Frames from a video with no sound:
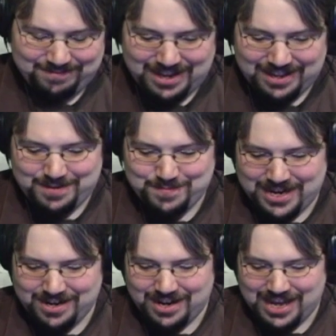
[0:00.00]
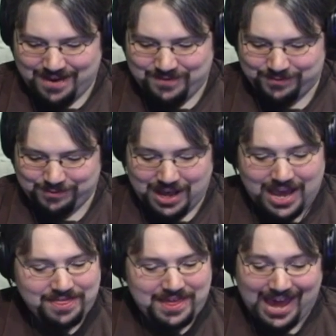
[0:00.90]
Well, he might not have it for a while.
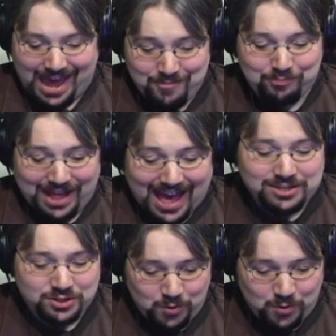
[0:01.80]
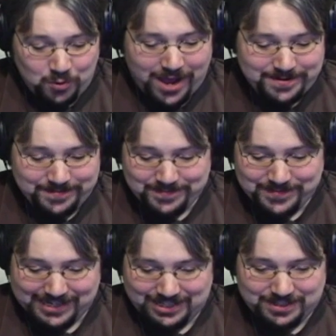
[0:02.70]
Hey, they have Black Swan,
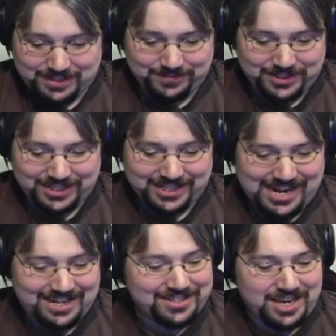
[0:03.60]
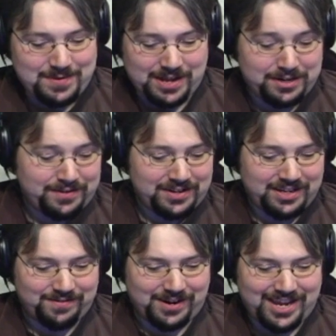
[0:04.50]
which just came out on
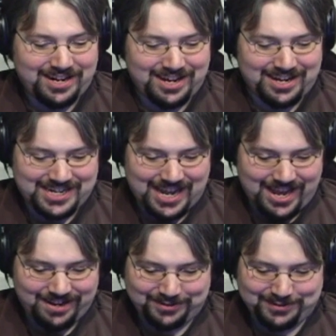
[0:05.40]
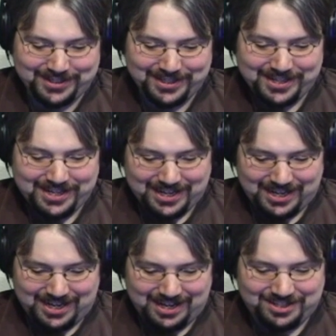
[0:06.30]
DVD, right? Tangled,
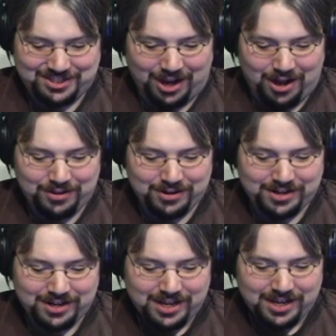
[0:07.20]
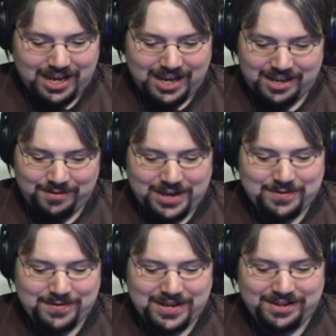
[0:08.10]
$1.
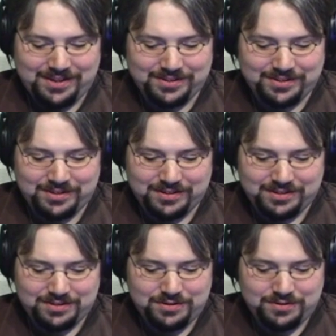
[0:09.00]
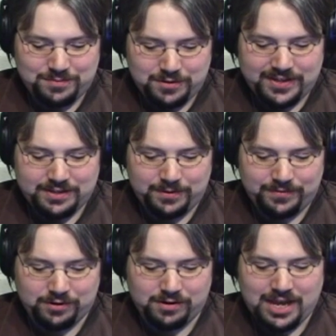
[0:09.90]
Wait. New movies
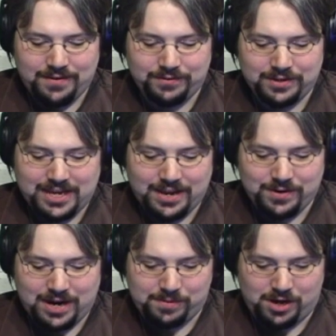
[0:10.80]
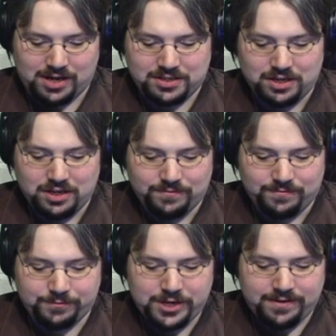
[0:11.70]
before Netflix and Redbox,
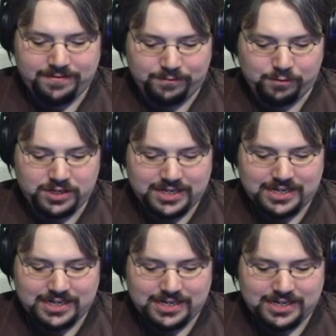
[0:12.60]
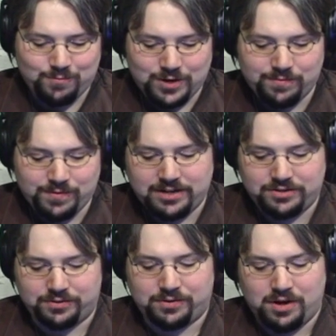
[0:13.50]
free 14-day
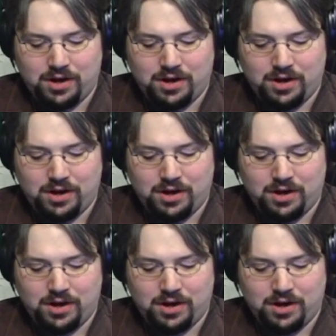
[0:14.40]
re-rental.